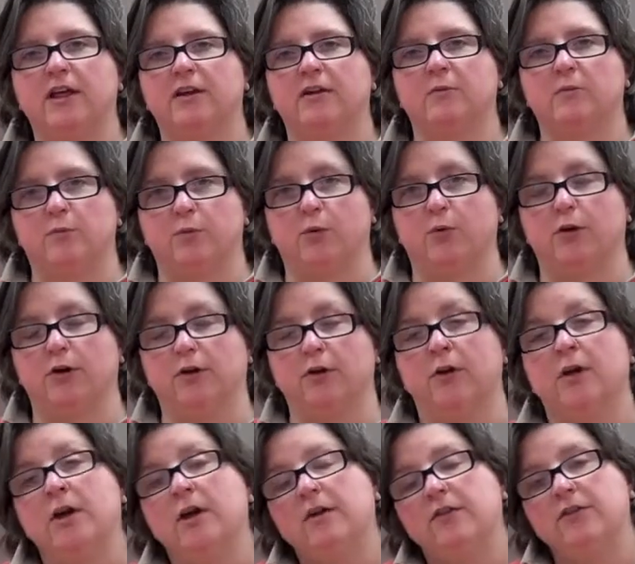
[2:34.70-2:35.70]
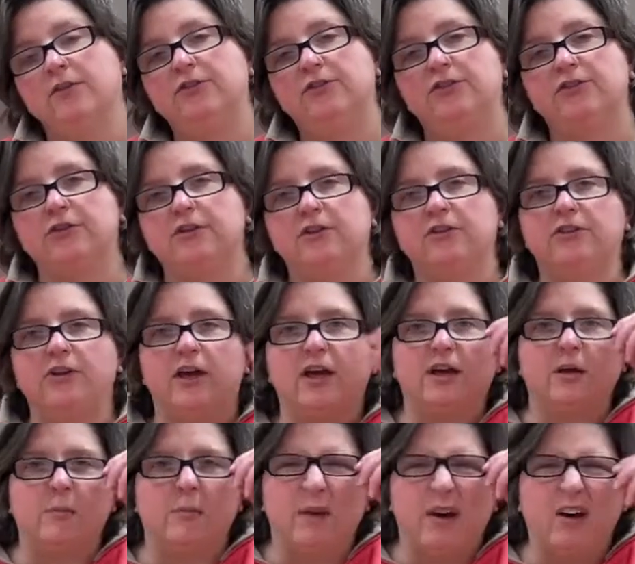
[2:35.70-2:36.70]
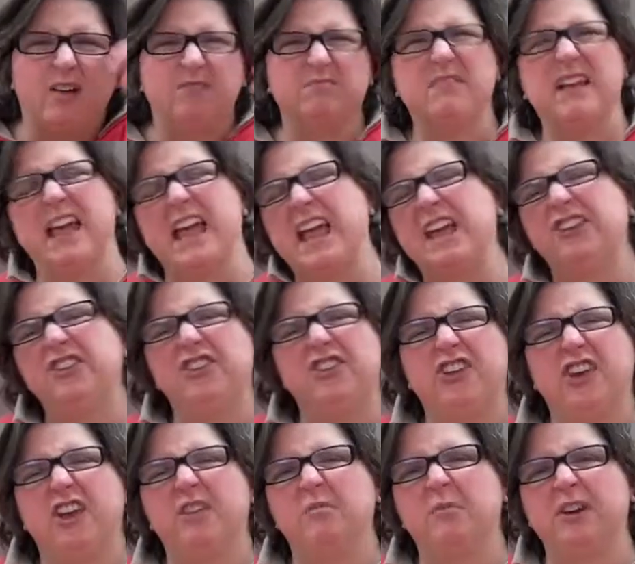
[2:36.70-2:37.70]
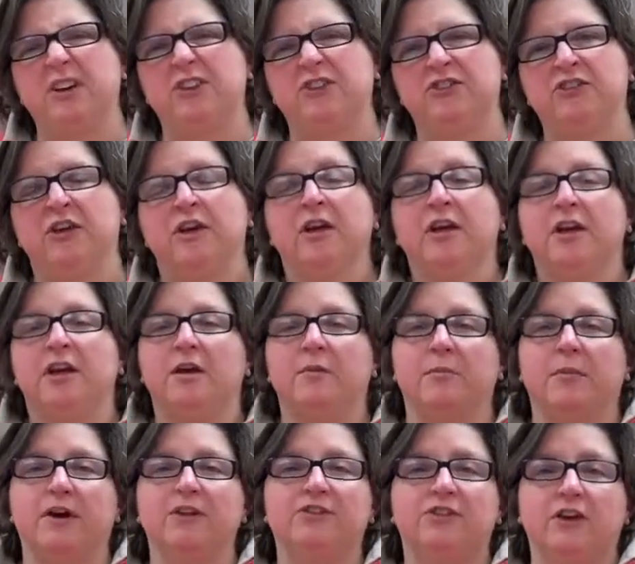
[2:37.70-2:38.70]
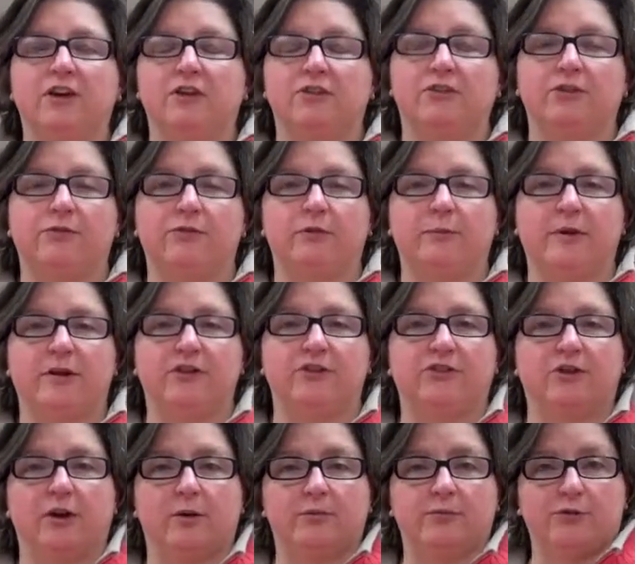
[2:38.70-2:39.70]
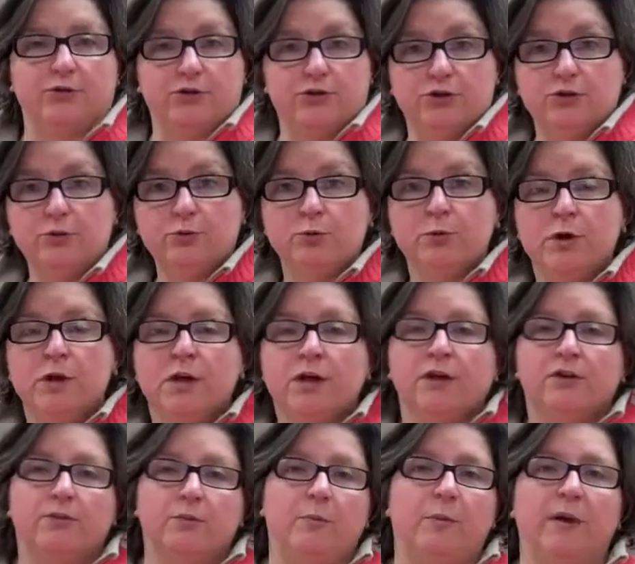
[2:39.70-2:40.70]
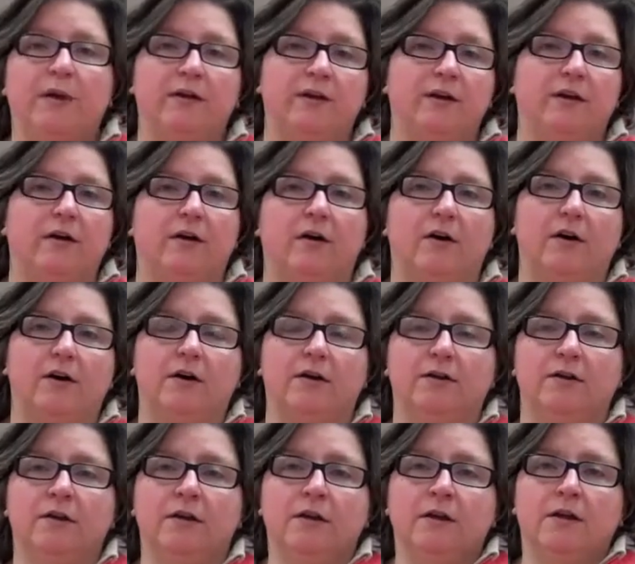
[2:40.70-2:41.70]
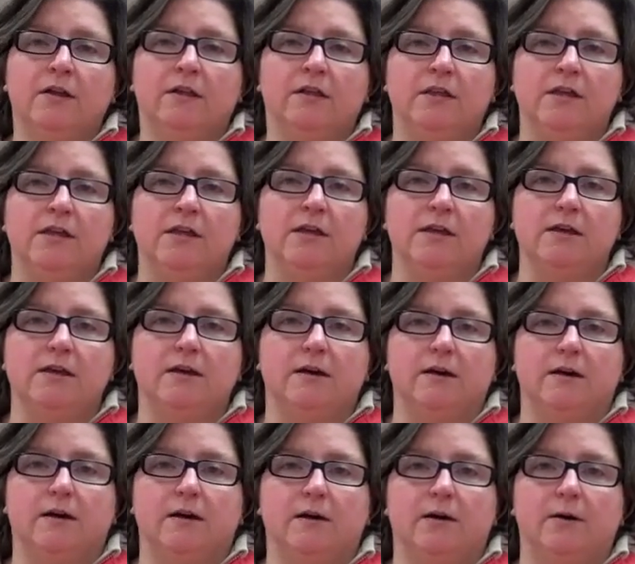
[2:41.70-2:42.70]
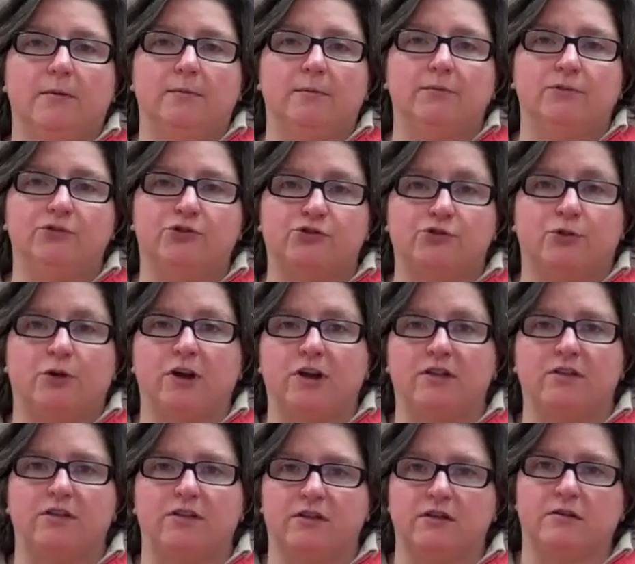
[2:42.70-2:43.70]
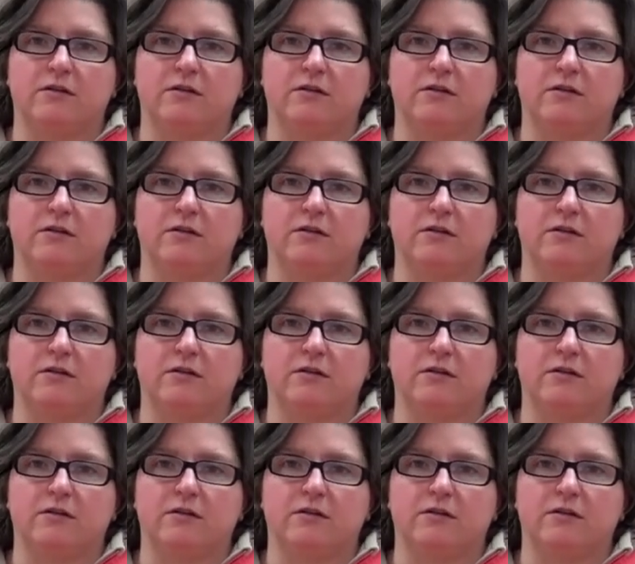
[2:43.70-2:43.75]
let it boil. This is going to take about 8 to 10 minutes. It might take a different amount of time for you, depending on the strength